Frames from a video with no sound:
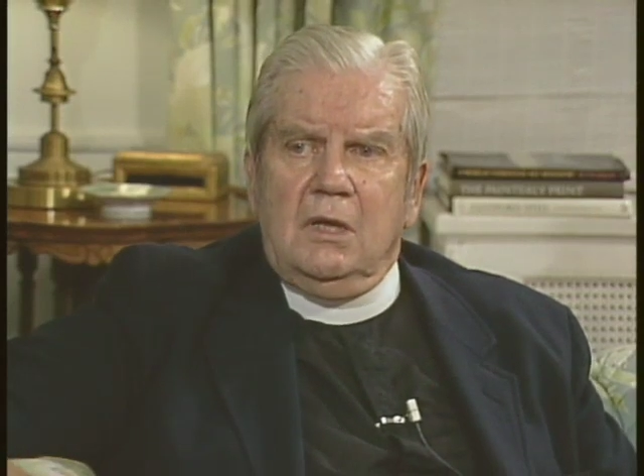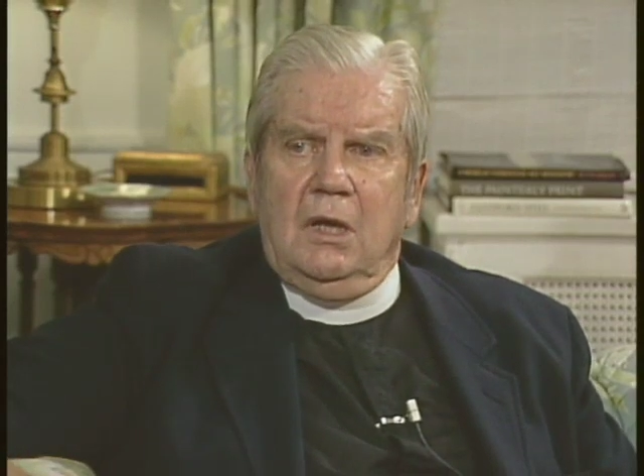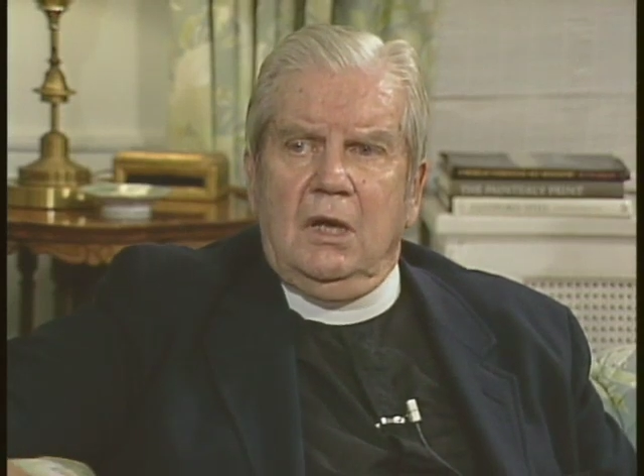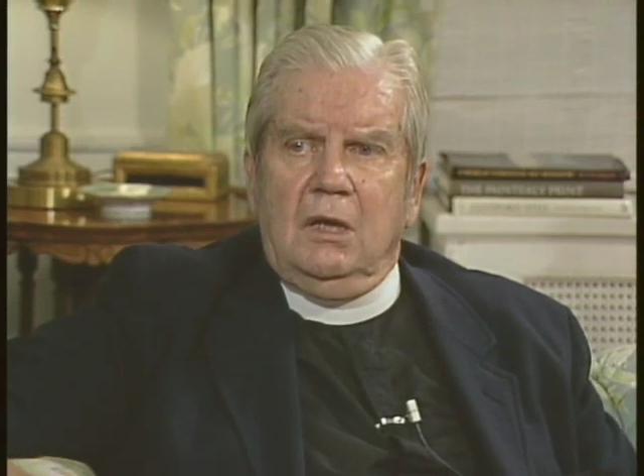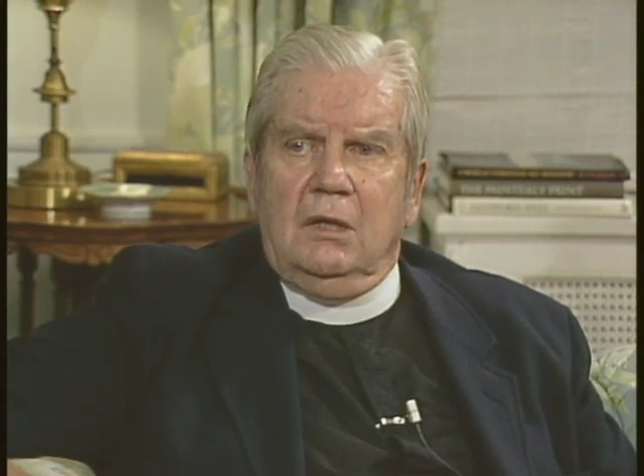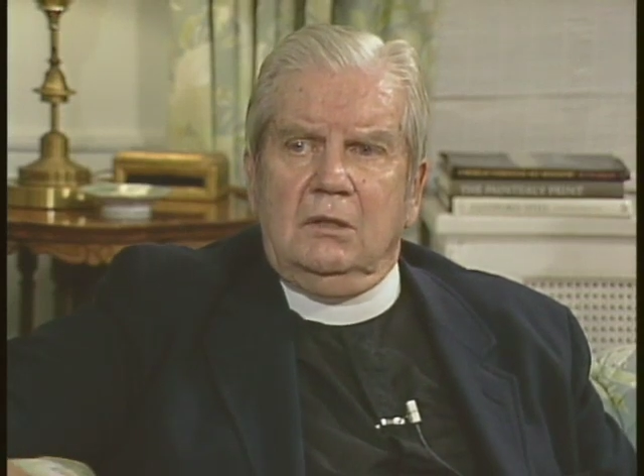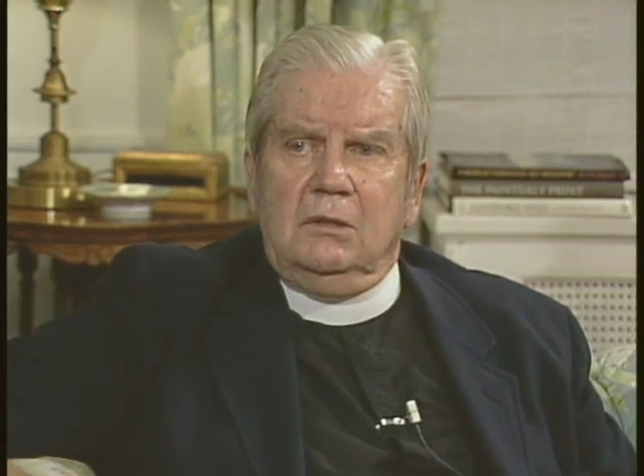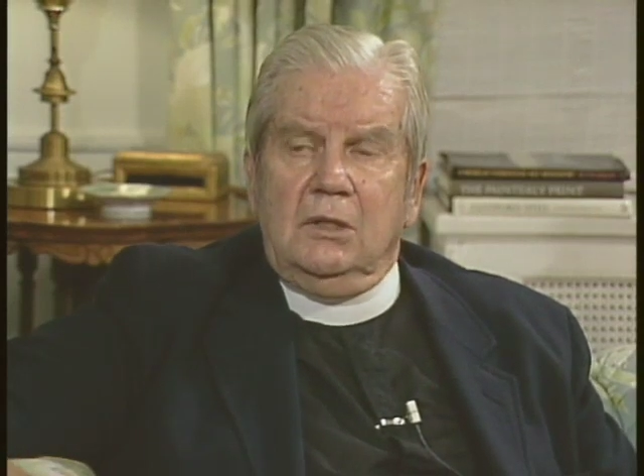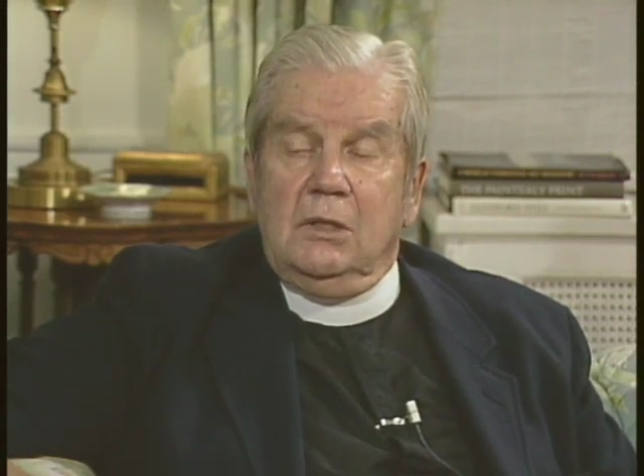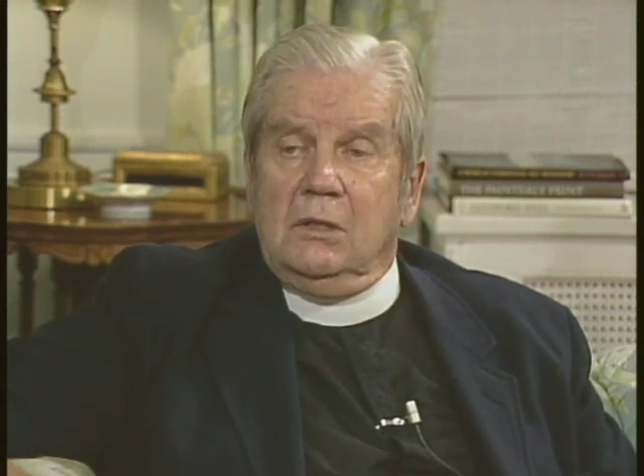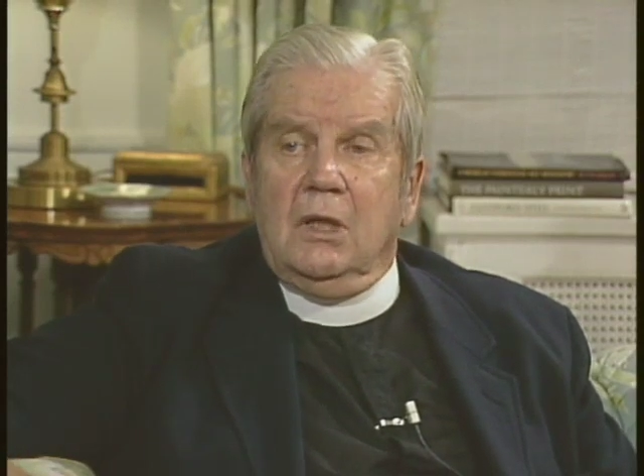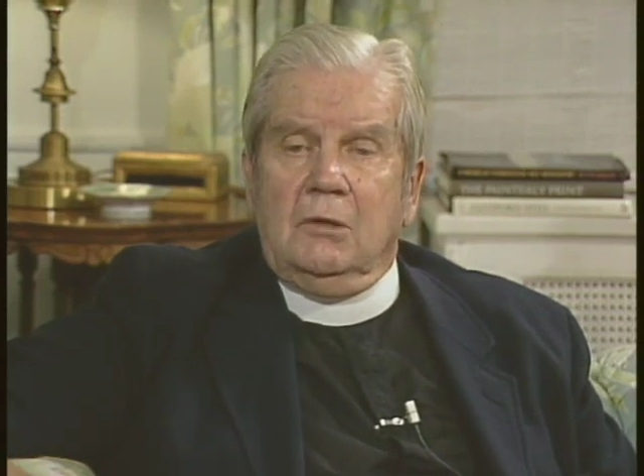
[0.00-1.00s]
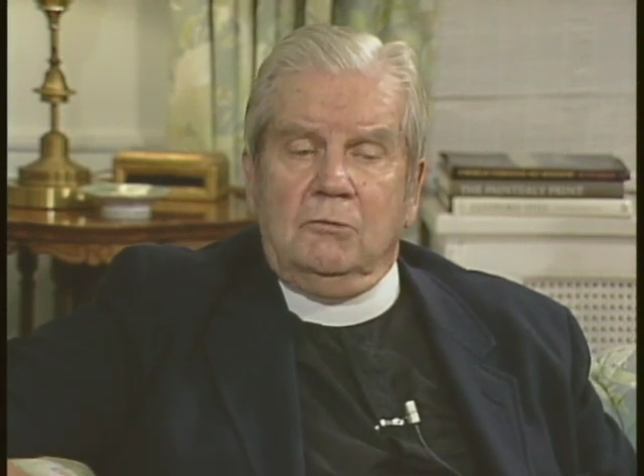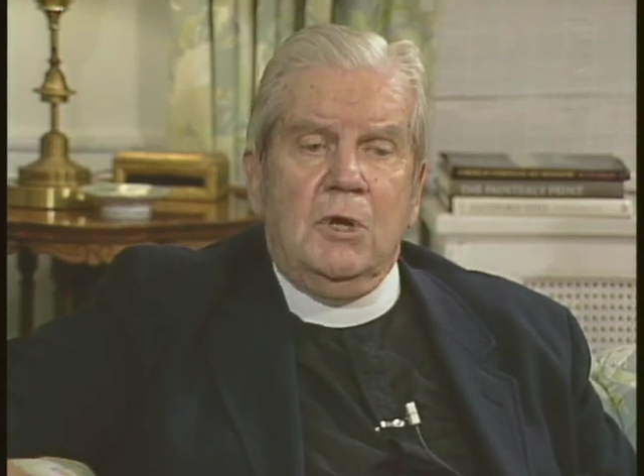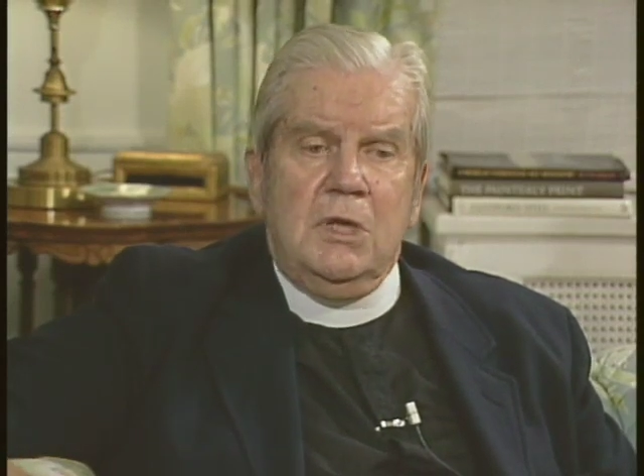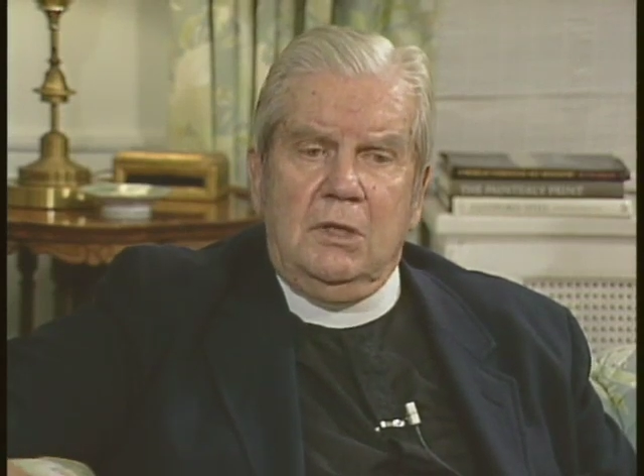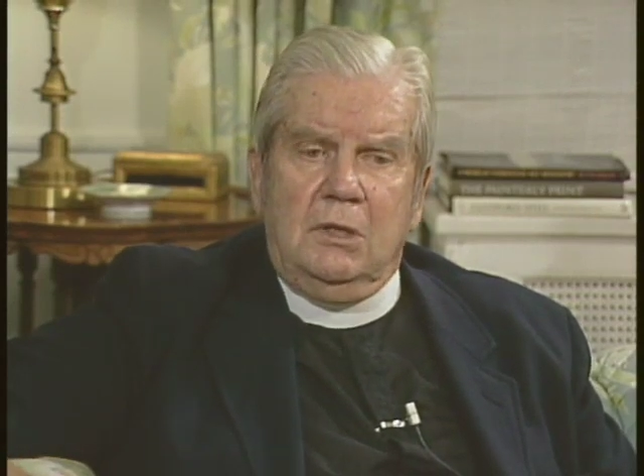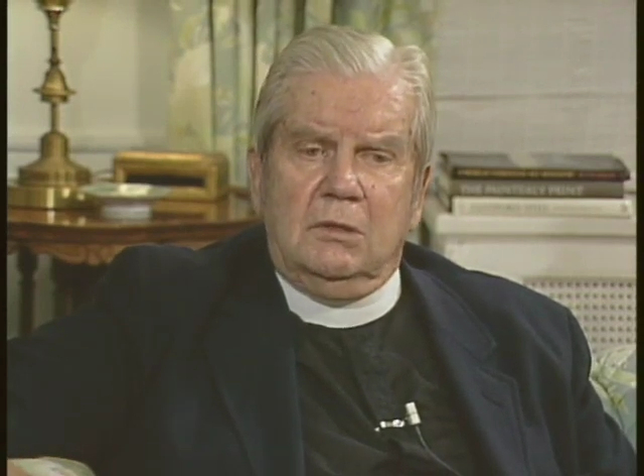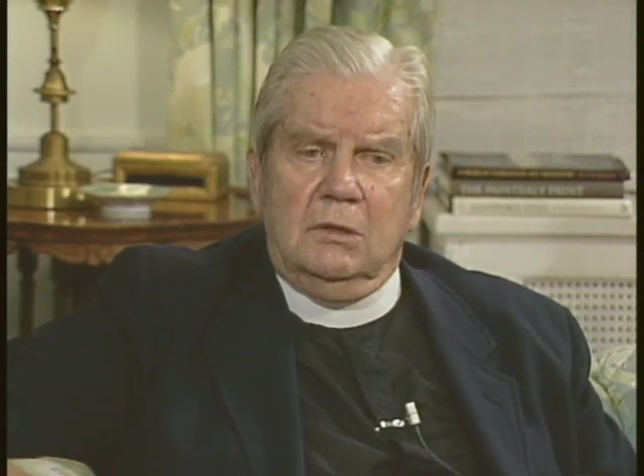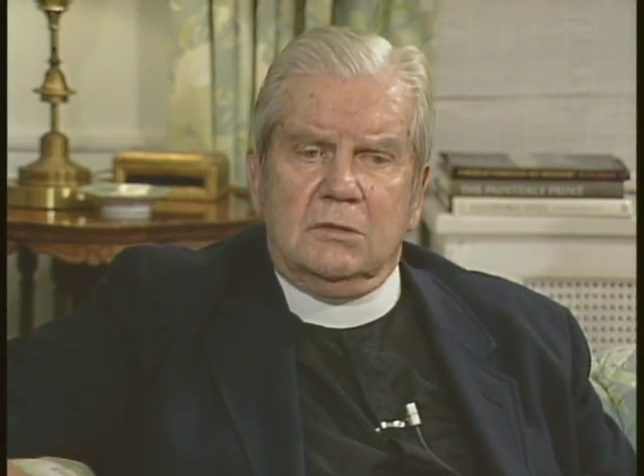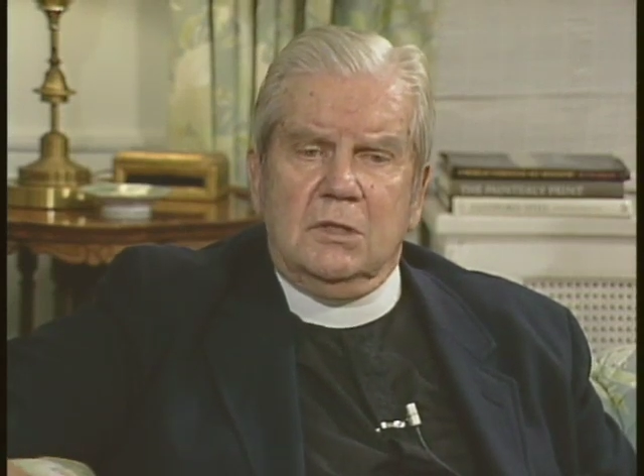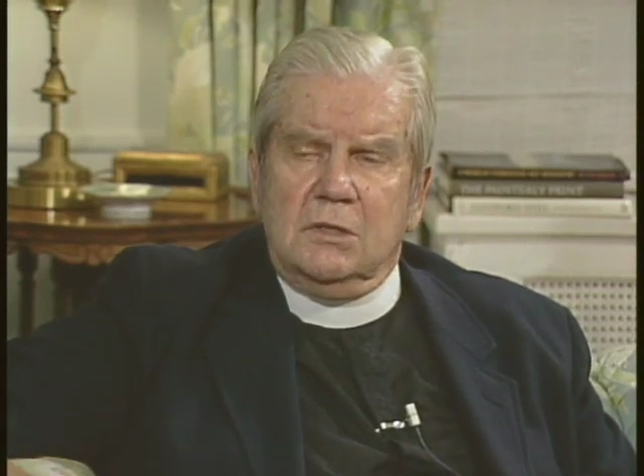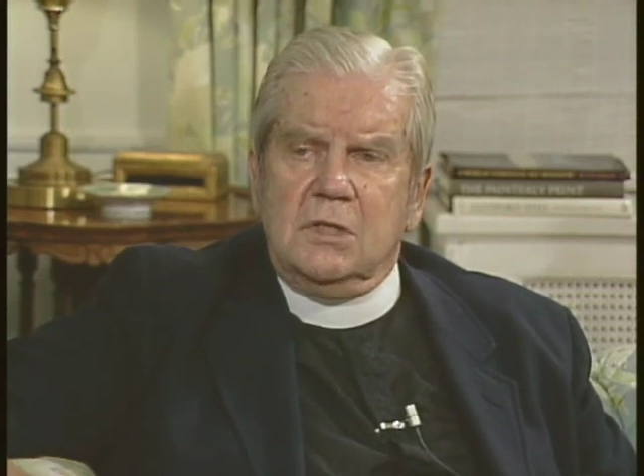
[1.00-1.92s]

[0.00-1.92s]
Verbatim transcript: and in that week, uh, St.